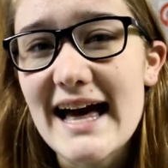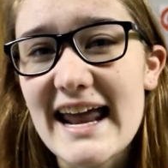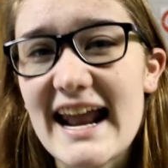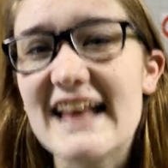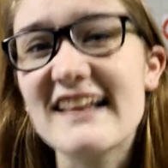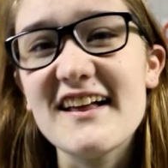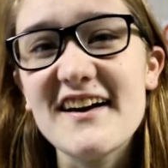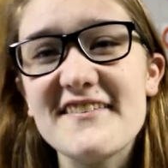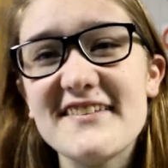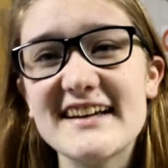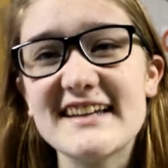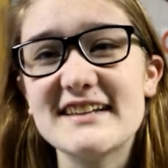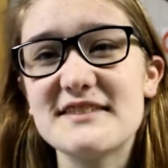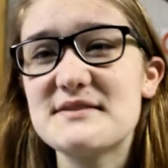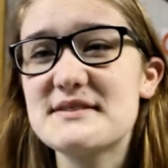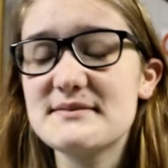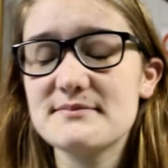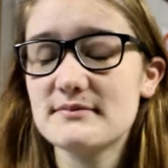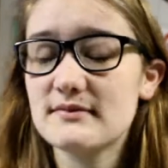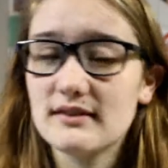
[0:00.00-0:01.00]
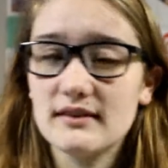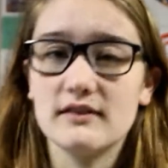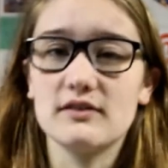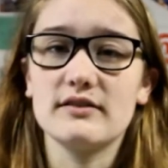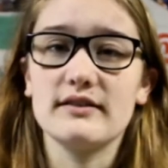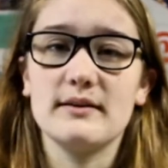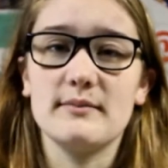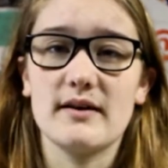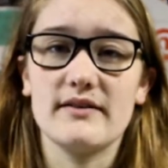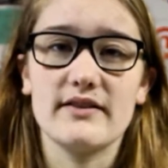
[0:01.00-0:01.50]
And I love it. It was
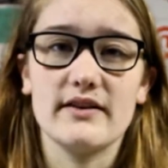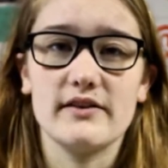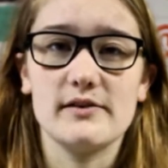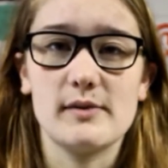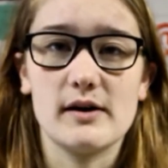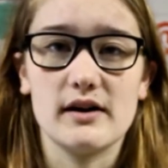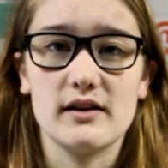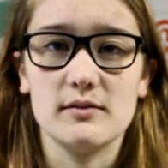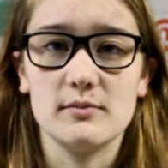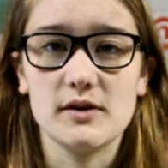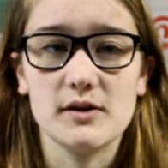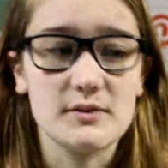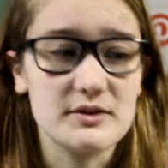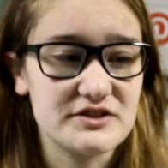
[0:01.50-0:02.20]
literally my favorite part of the book,